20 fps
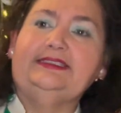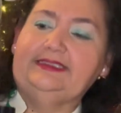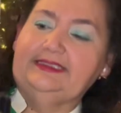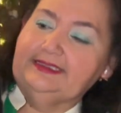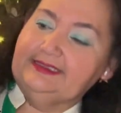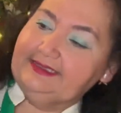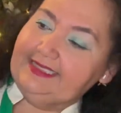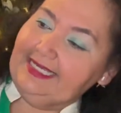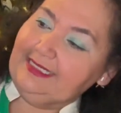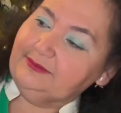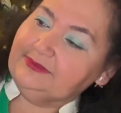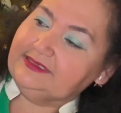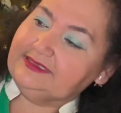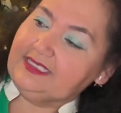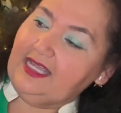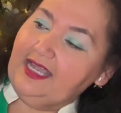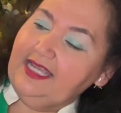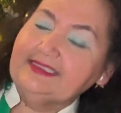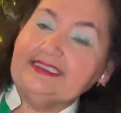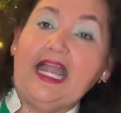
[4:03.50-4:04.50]
the same
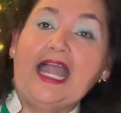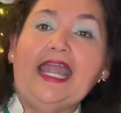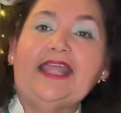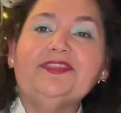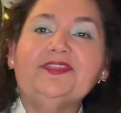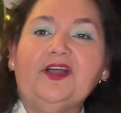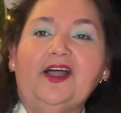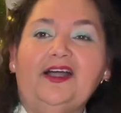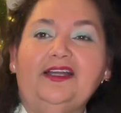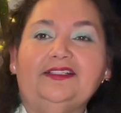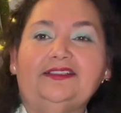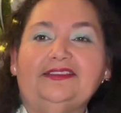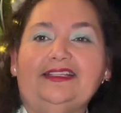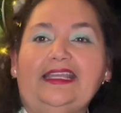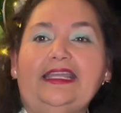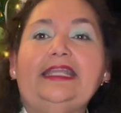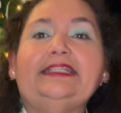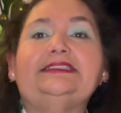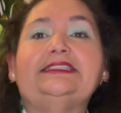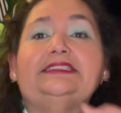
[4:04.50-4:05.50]
size. I thought
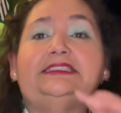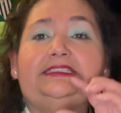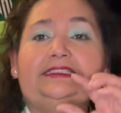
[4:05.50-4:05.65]
it's a